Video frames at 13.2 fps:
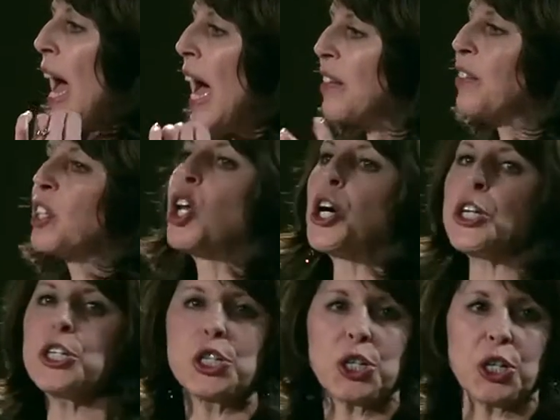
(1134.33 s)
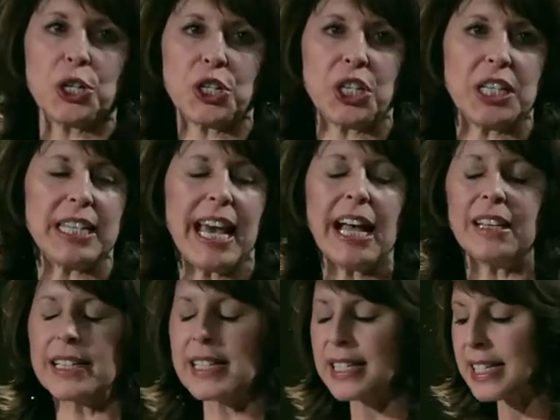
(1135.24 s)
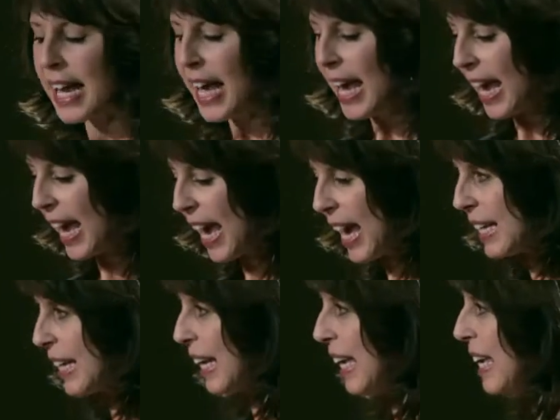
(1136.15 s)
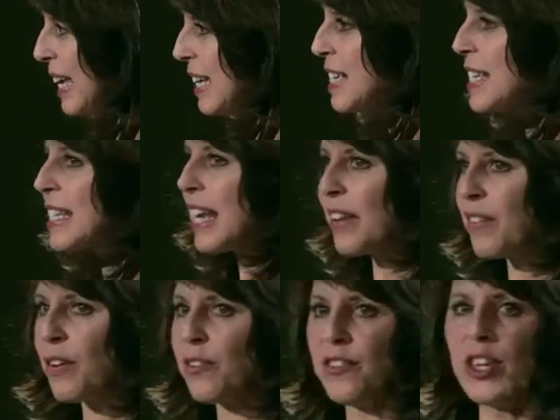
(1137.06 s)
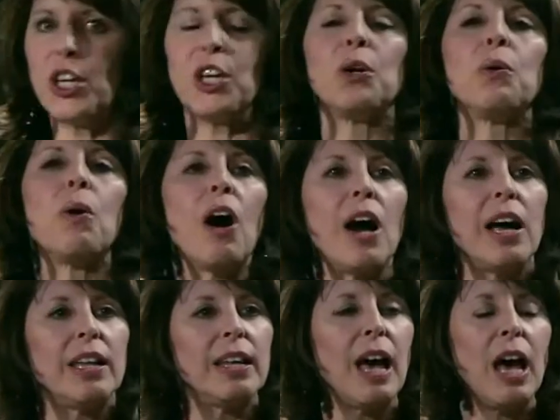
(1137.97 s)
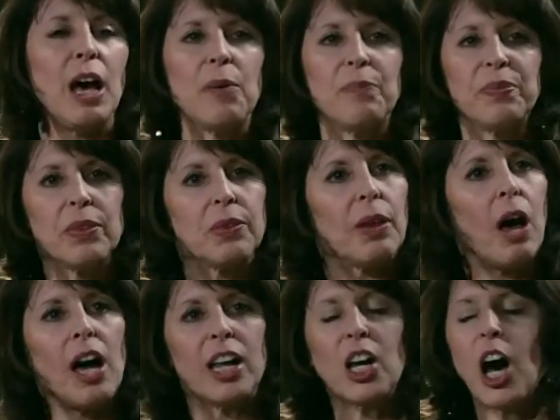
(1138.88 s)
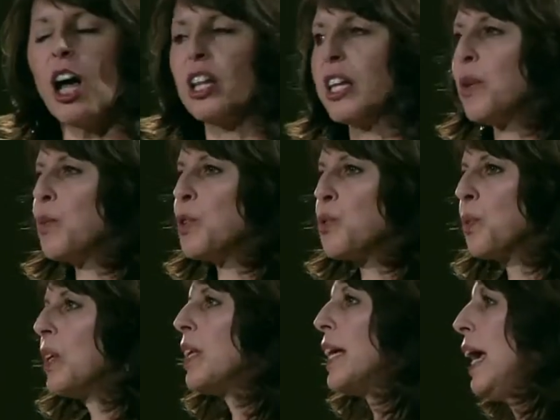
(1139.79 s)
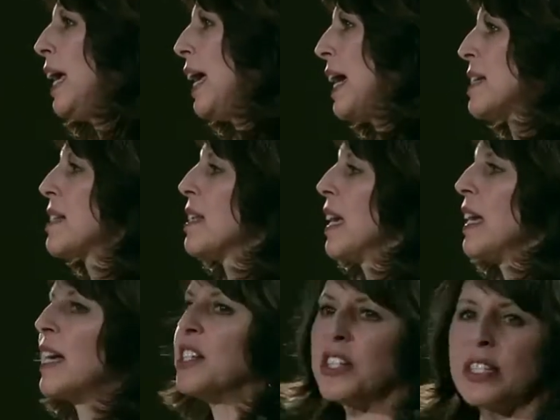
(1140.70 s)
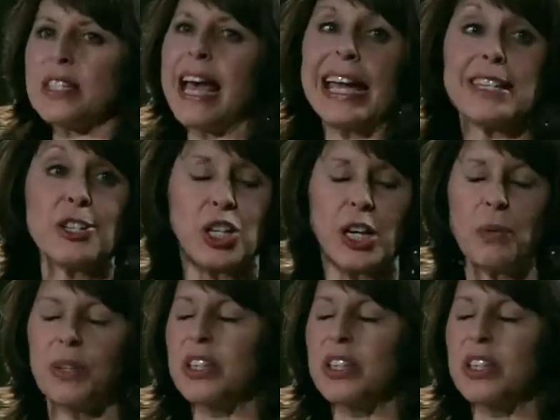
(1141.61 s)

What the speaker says: out of a large church in Dallas. And his view on calling was really excellent, and I just had to share it